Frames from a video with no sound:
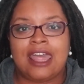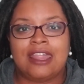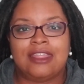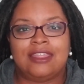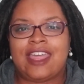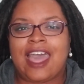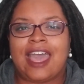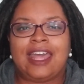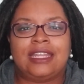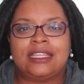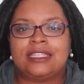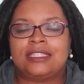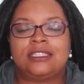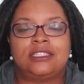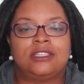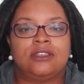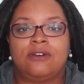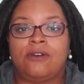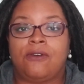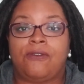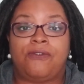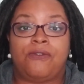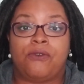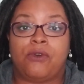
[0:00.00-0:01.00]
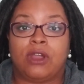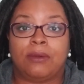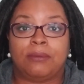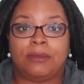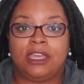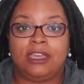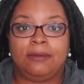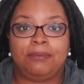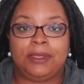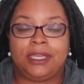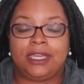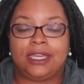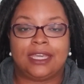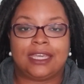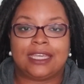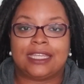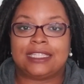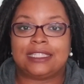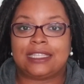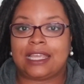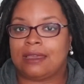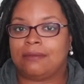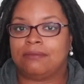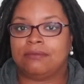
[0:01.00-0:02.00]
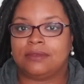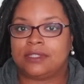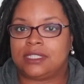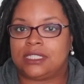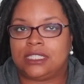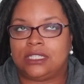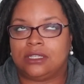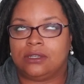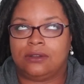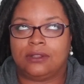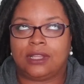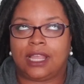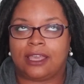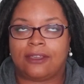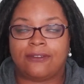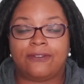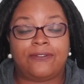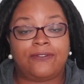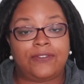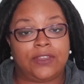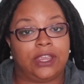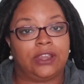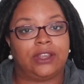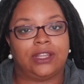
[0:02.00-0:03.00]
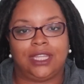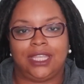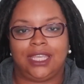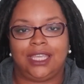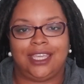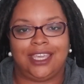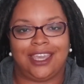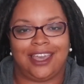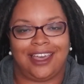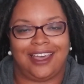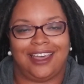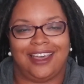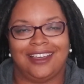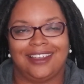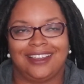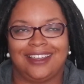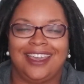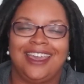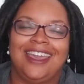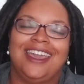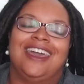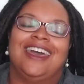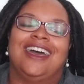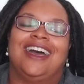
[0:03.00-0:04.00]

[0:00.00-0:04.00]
That is still forming because I'm still like fairly young,